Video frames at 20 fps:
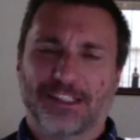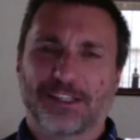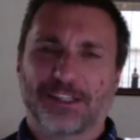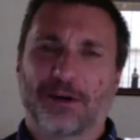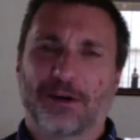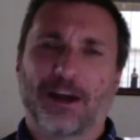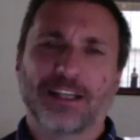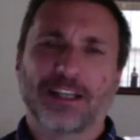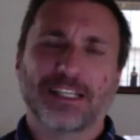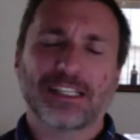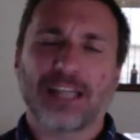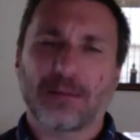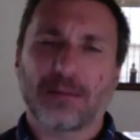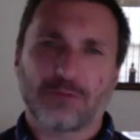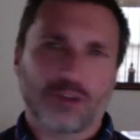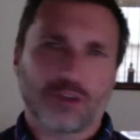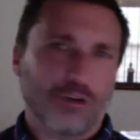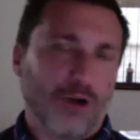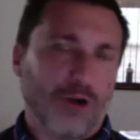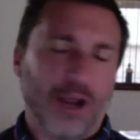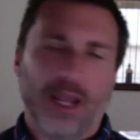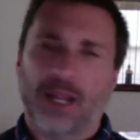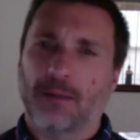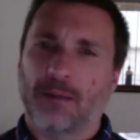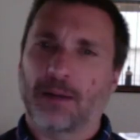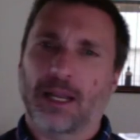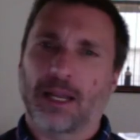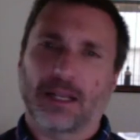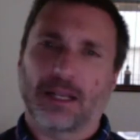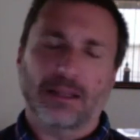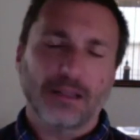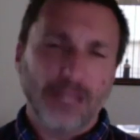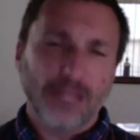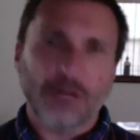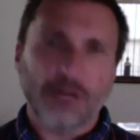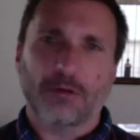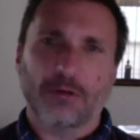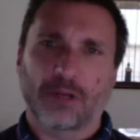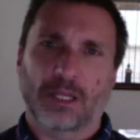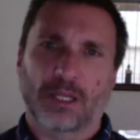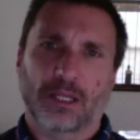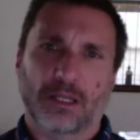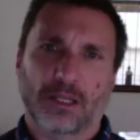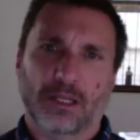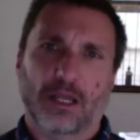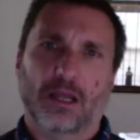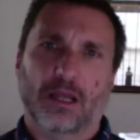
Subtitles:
So I just kept trying on it, literally,